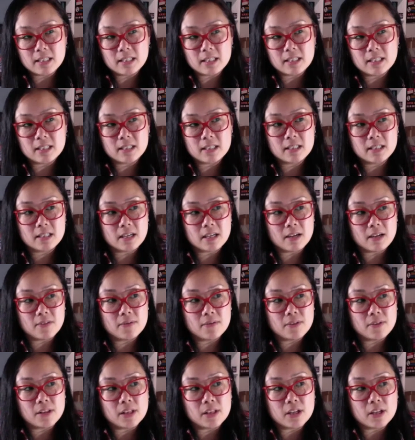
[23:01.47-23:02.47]
stuff
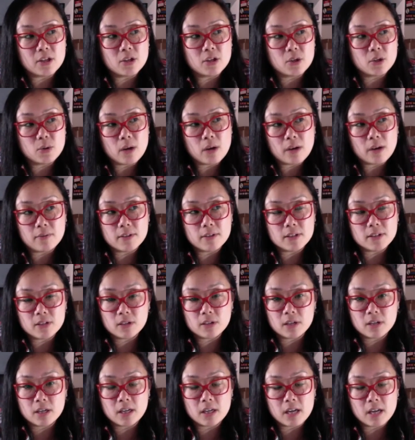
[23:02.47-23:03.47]
that they do have this
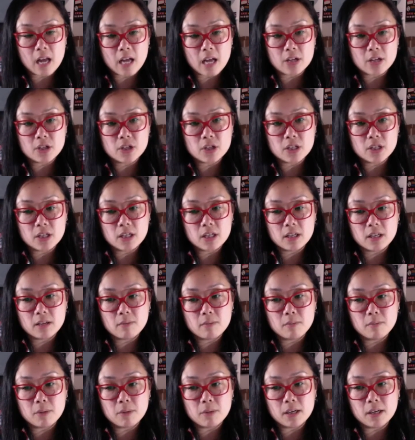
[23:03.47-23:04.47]
good connection,
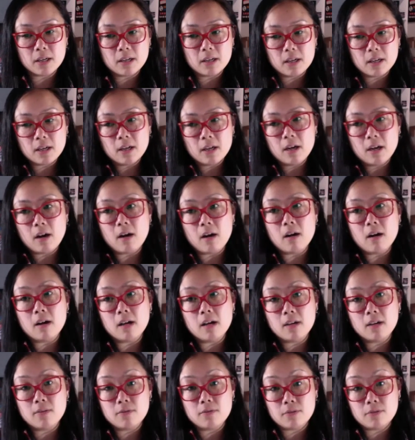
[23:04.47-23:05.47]
but
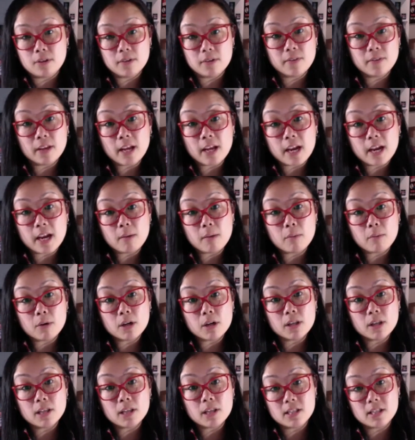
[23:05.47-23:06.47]
in front of the camera
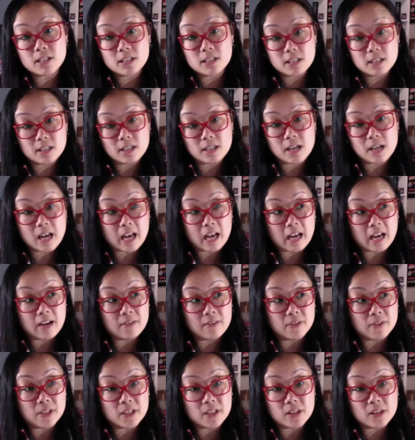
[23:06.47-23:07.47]
they just didn't have
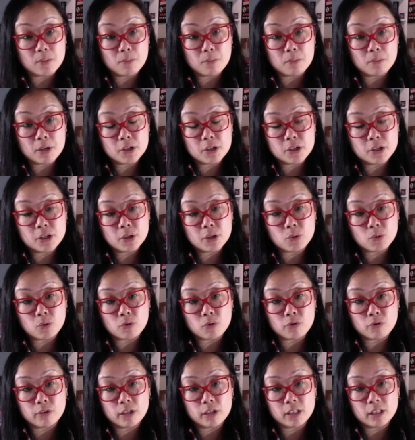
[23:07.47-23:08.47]
it in the budget or
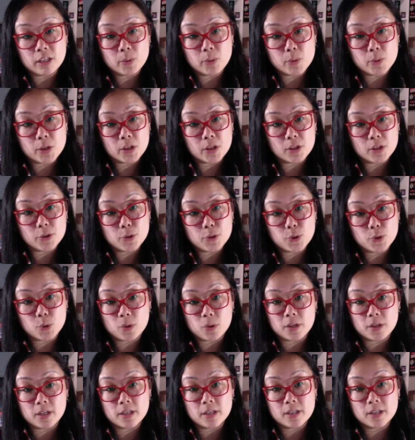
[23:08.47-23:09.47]
really within the
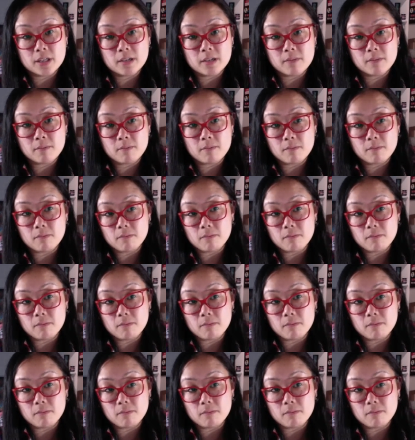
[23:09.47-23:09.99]
story to